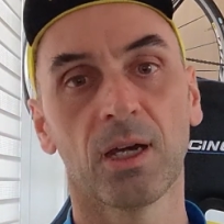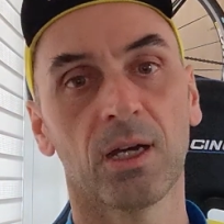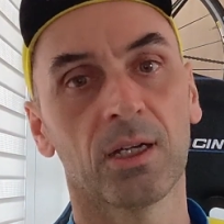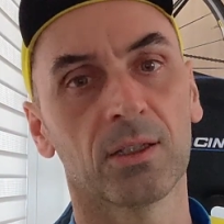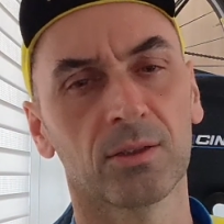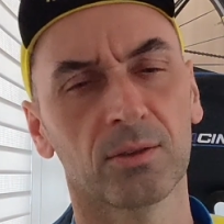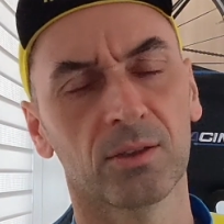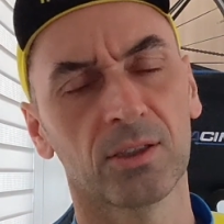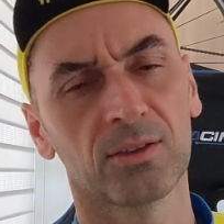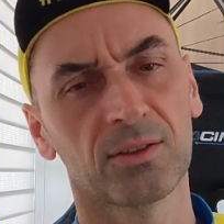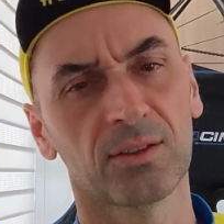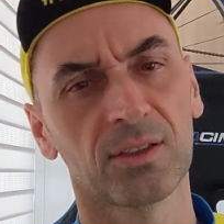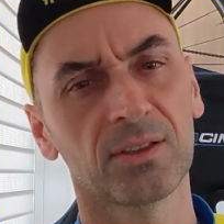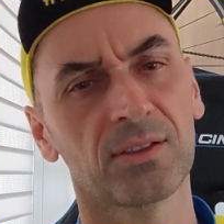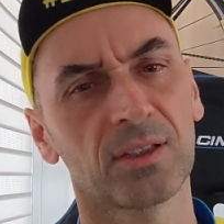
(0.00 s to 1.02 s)
And
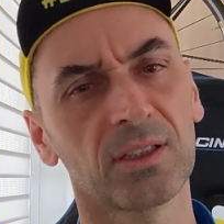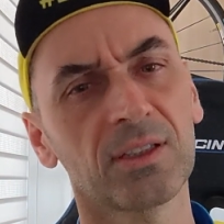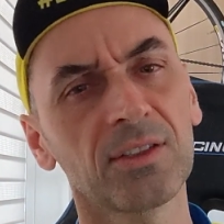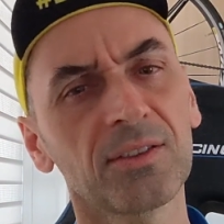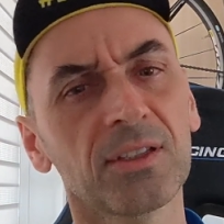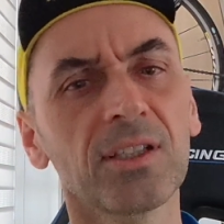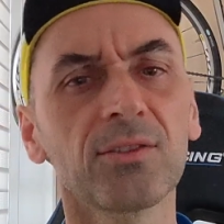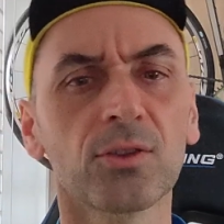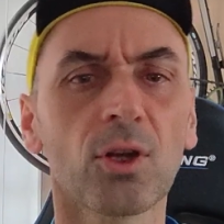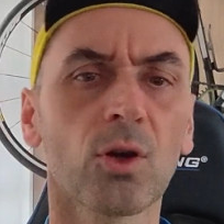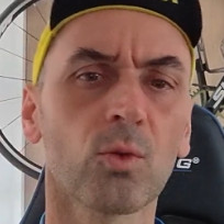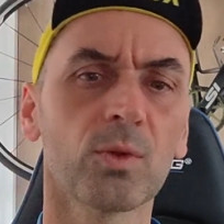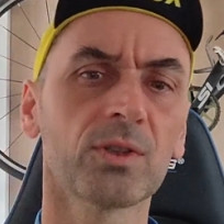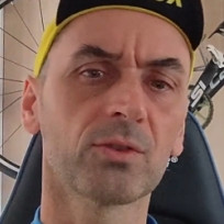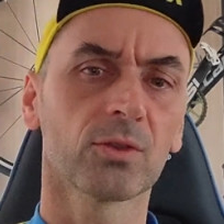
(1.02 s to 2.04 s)
it's, it is easier
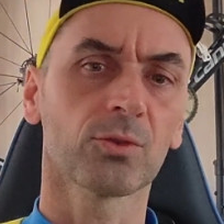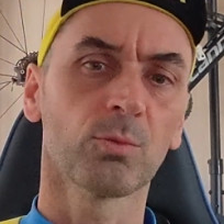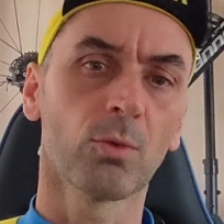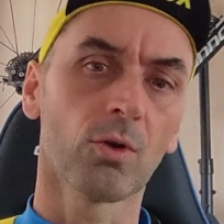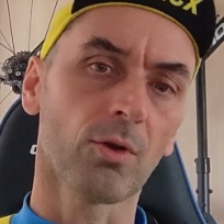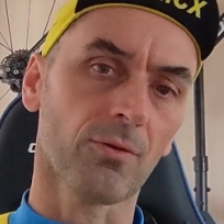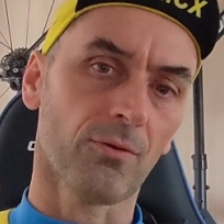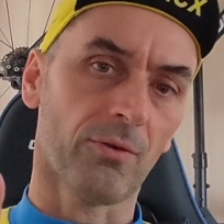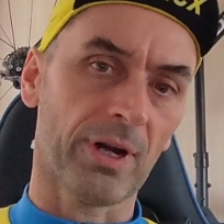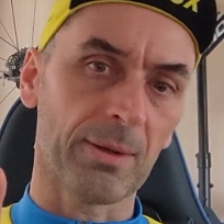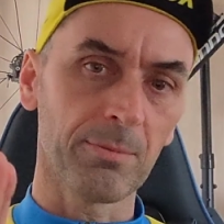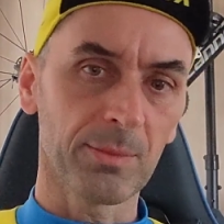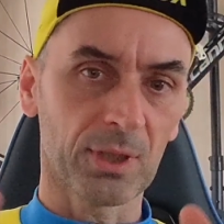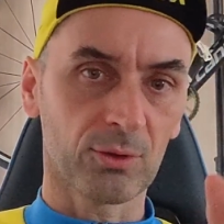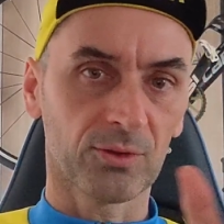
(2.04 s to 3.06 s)
with a smaller
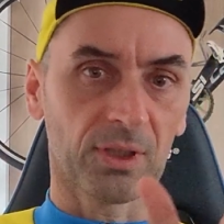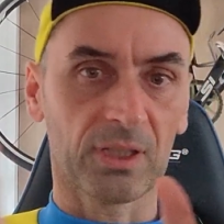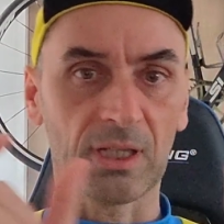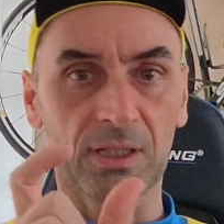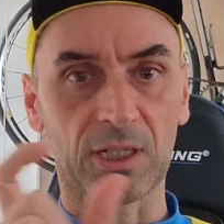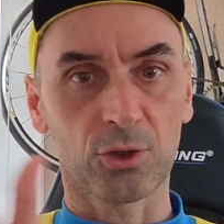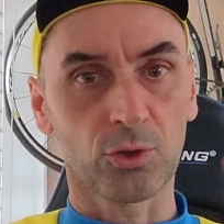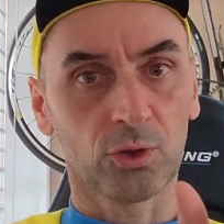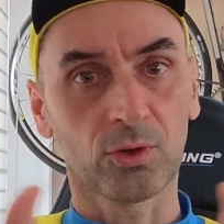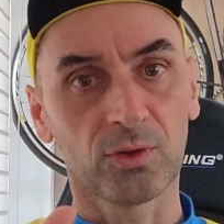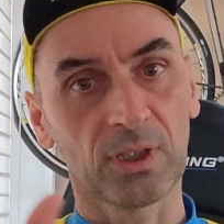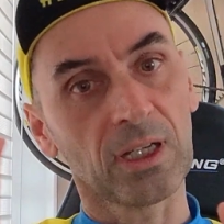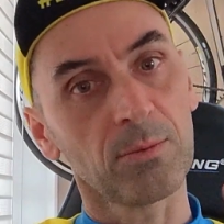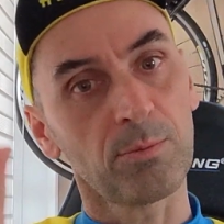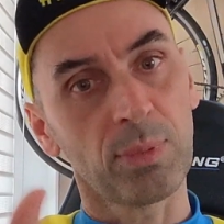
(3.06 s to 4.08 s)
frame because they can adjust,
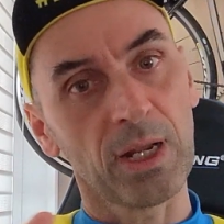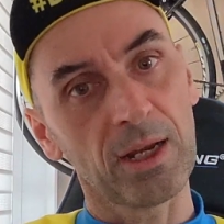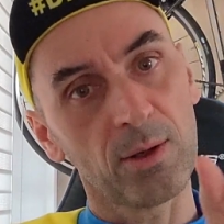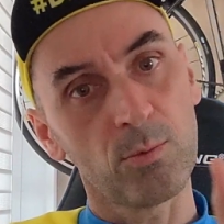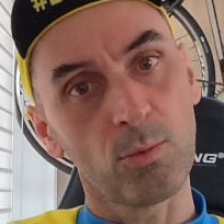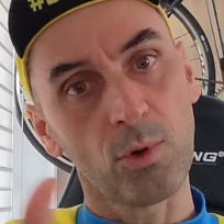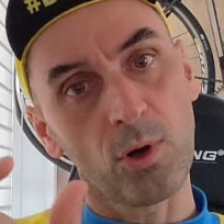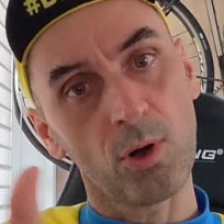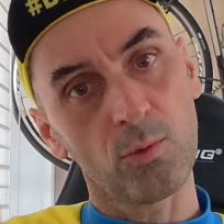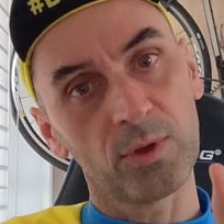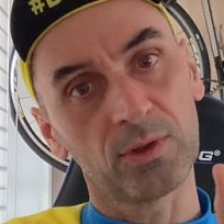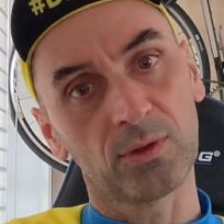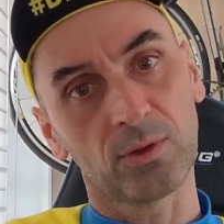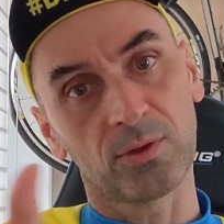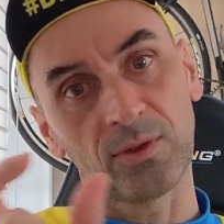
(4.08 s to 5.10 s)
they can play more
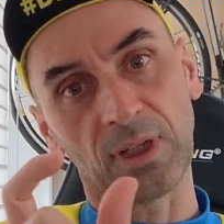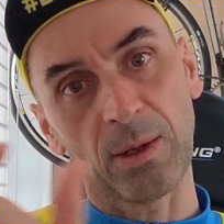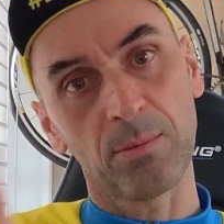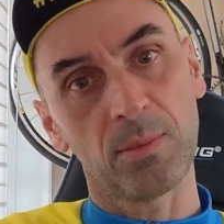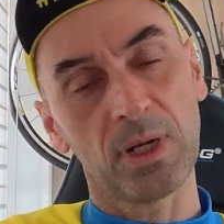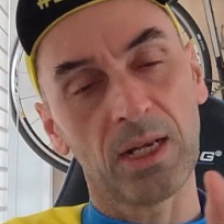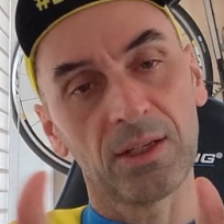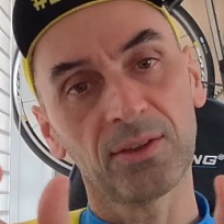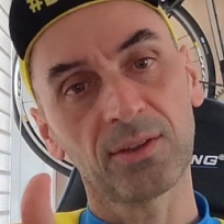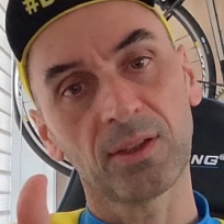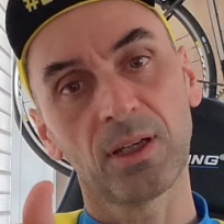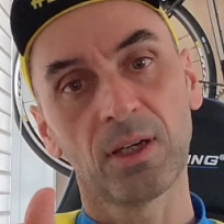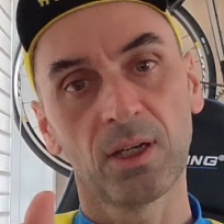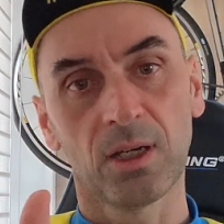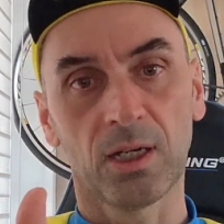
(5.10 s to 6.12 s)
with the stem length
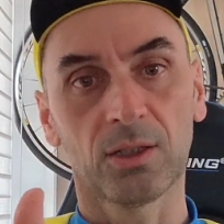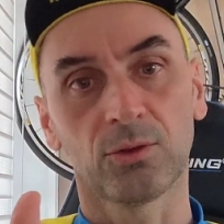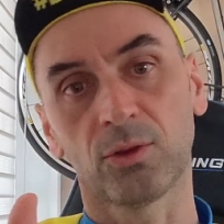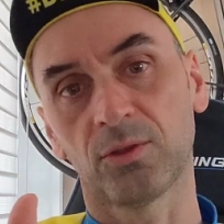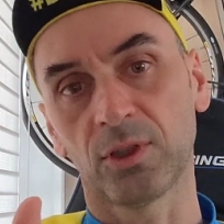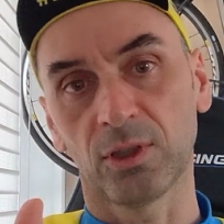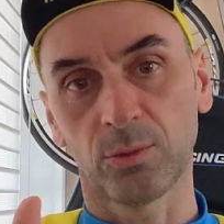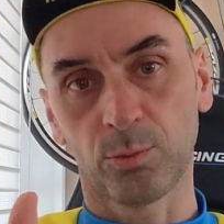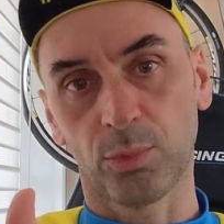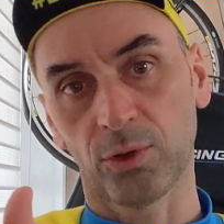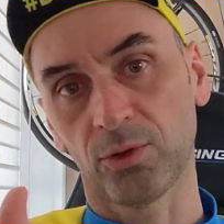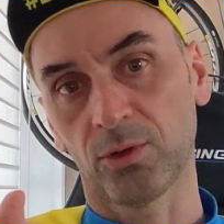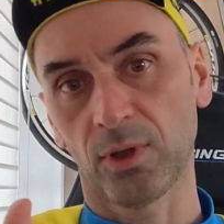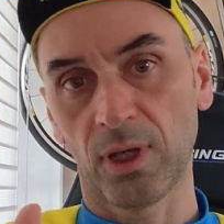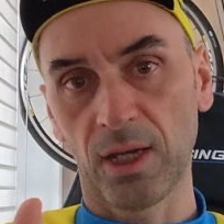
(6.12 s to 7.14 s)
and the seat
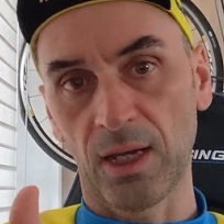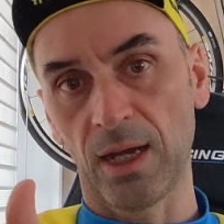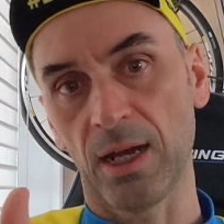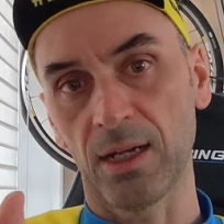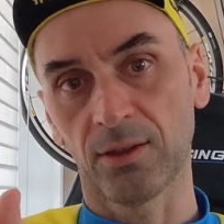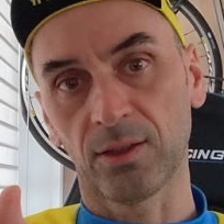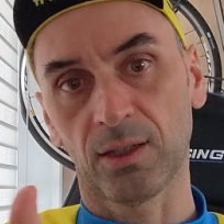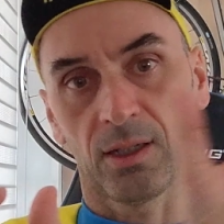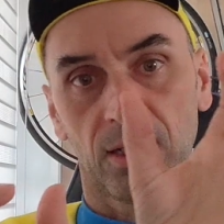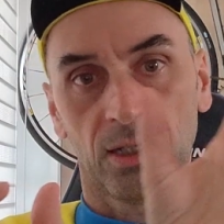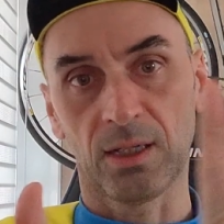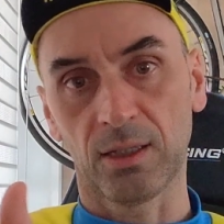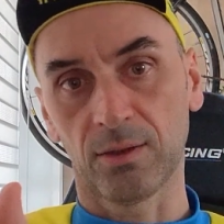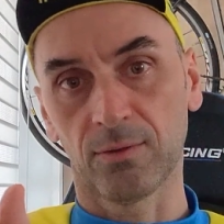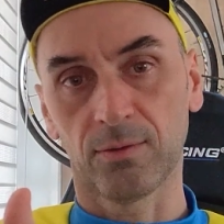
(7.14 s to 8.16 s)
post height
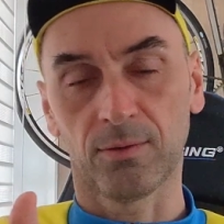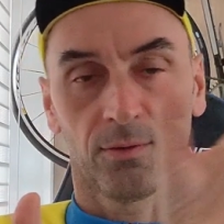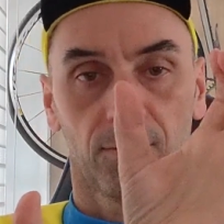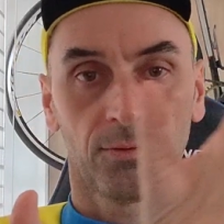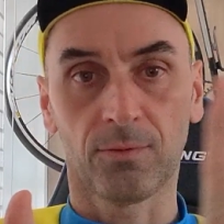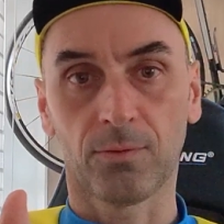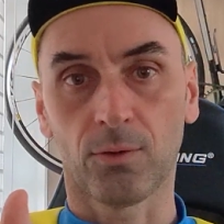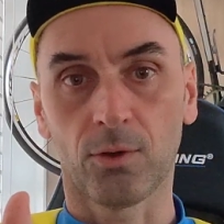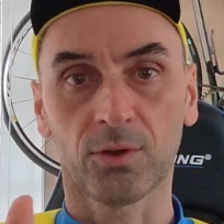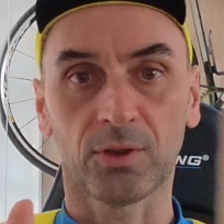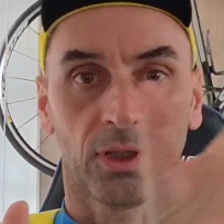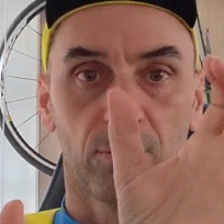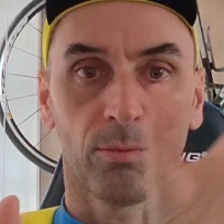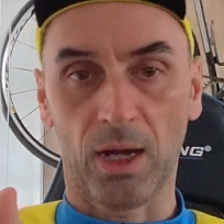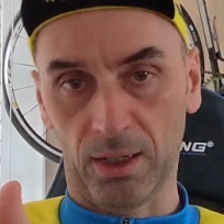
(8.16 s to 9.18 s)
and force
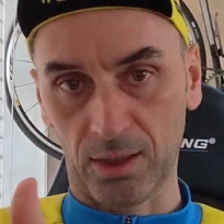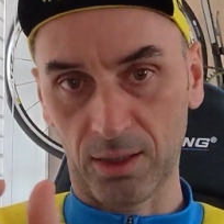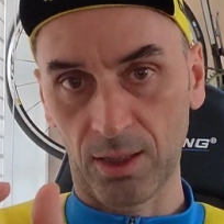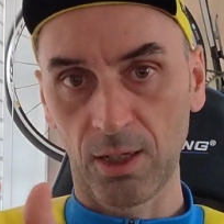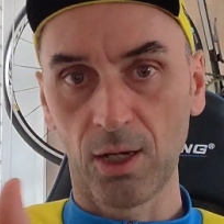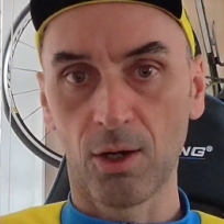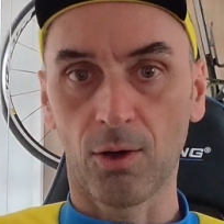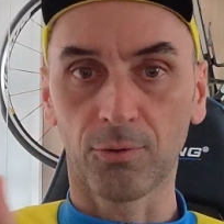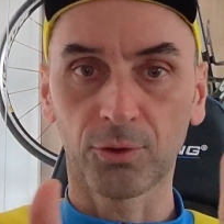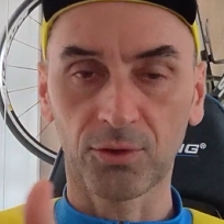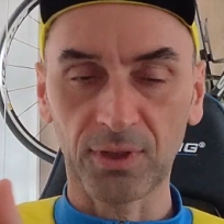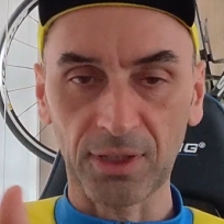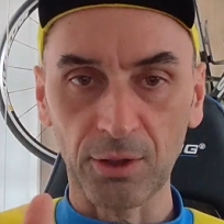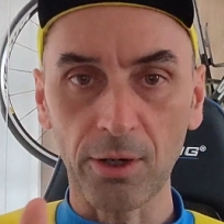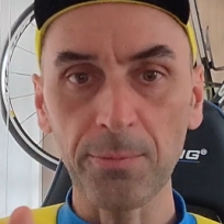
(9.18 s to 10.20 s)
and back of the
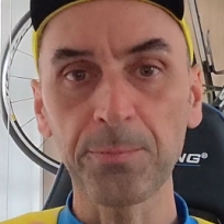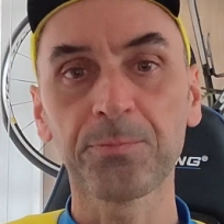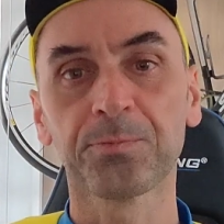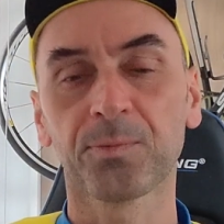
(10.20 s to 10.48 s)
saddle.